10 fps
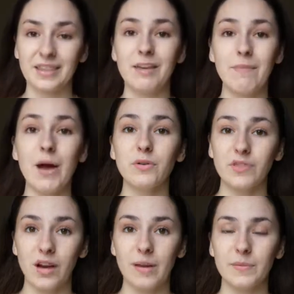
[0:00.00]
the amount
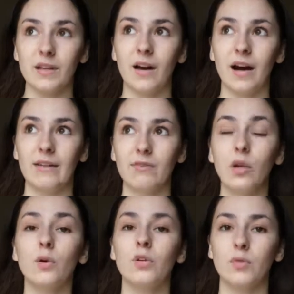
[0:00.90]
of times that I've
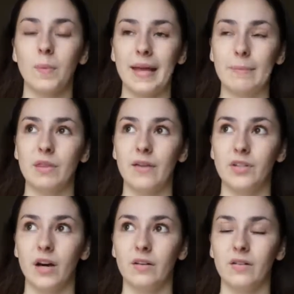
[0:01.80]
looked through a paper that
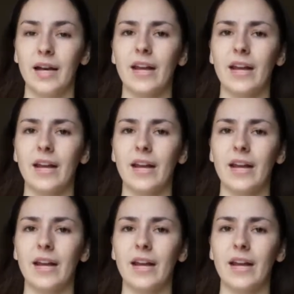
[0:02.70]
I've done